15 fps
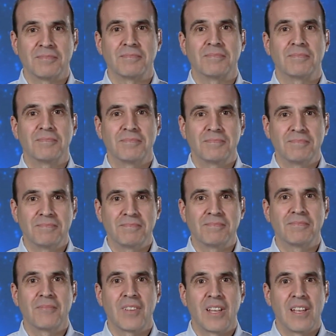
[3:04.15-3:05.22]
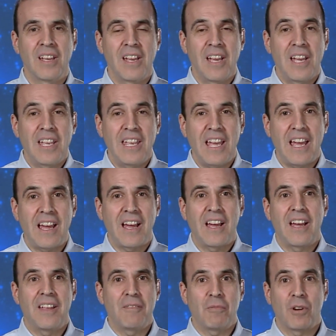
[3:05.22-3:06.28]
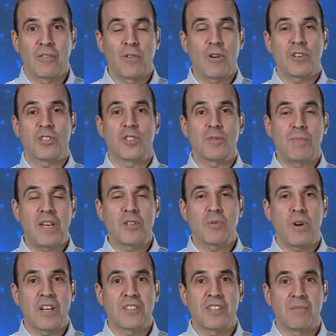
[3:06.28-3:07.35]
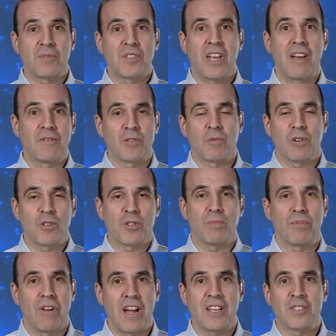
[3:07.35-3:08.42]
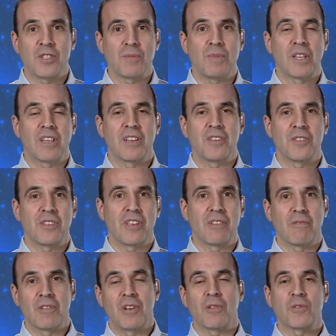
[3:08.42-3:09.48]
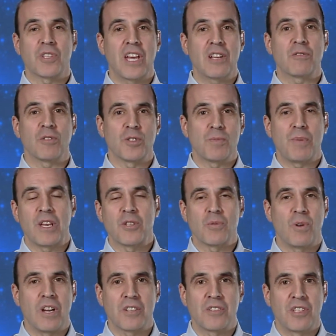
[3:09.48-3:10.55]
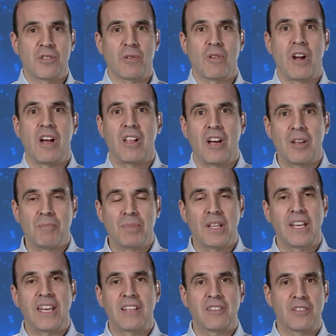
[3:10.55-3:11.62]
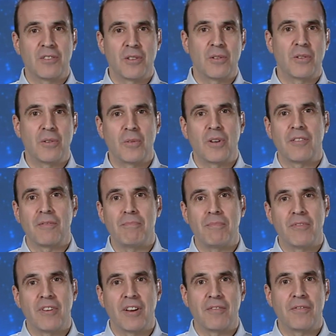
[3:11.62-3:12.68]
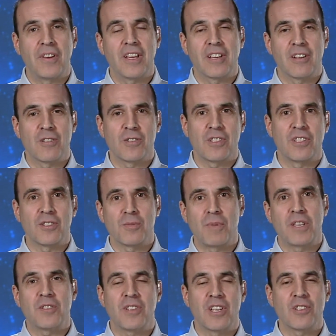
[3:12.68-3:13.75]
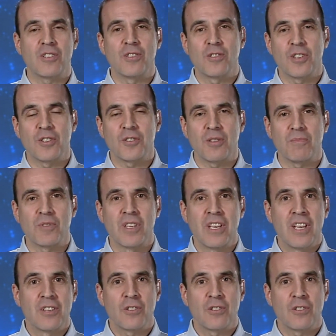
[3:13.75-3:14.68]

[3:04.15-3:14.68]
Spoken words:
Mm-hmm. Yeah, well, of course, the spacewalks themselves were surprises because there were no scheduled spacewalks. These were all unplanned due to failures in the space station systems.